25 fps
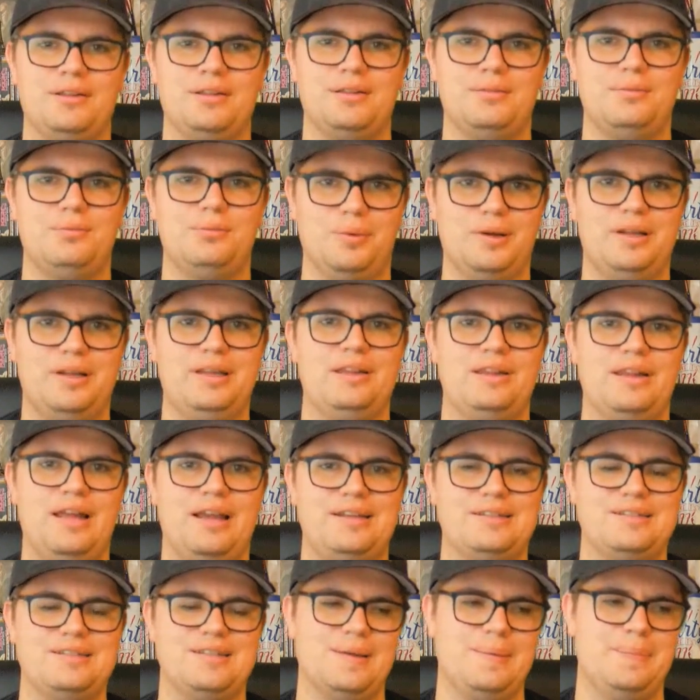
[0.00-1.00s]
really
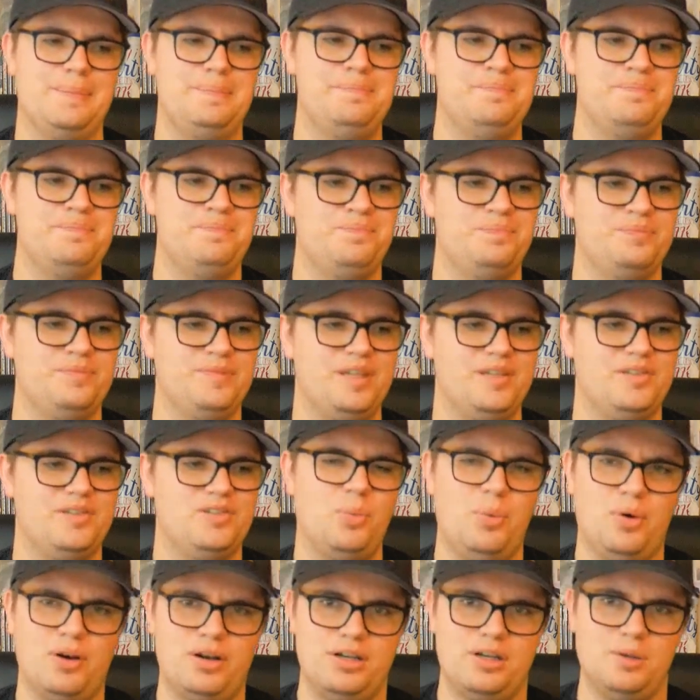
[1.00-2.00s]
liked him because he
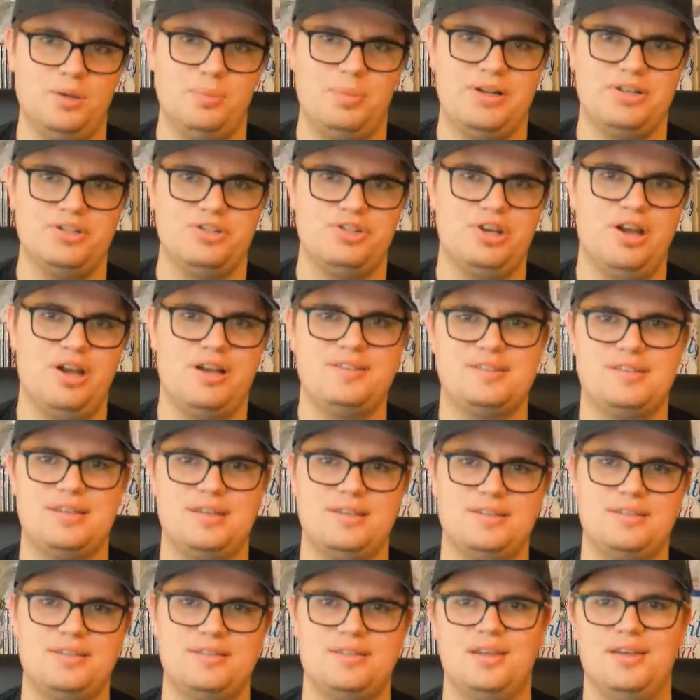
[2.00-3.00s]
wanted to bring
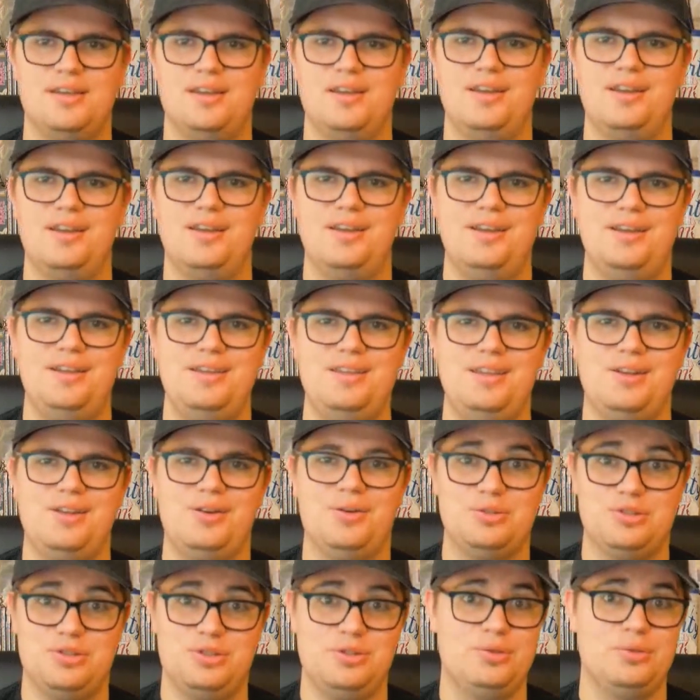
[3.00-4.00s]
justice,
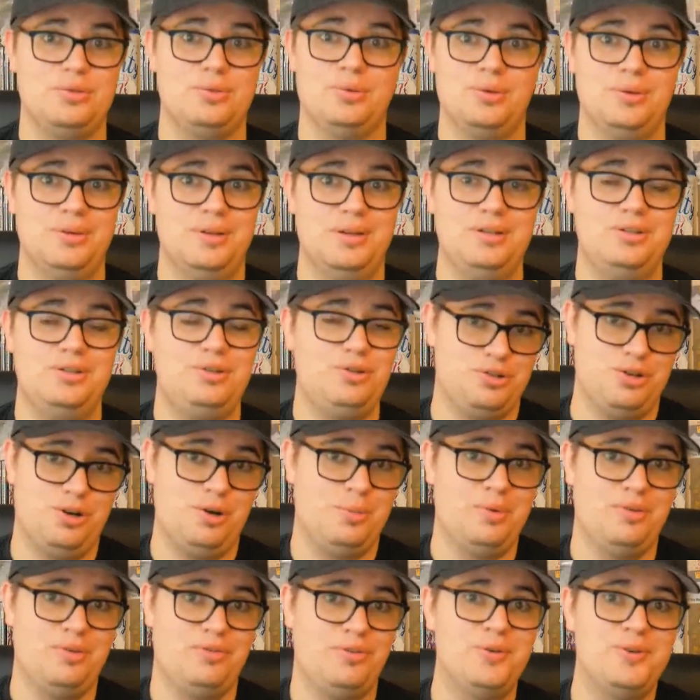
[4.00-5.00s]
to Toshiro
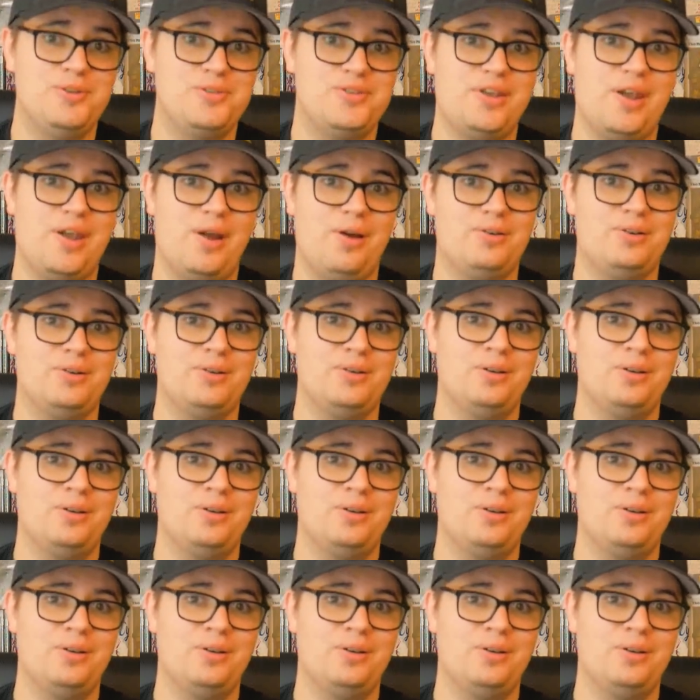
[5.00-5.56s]
Mifune's character.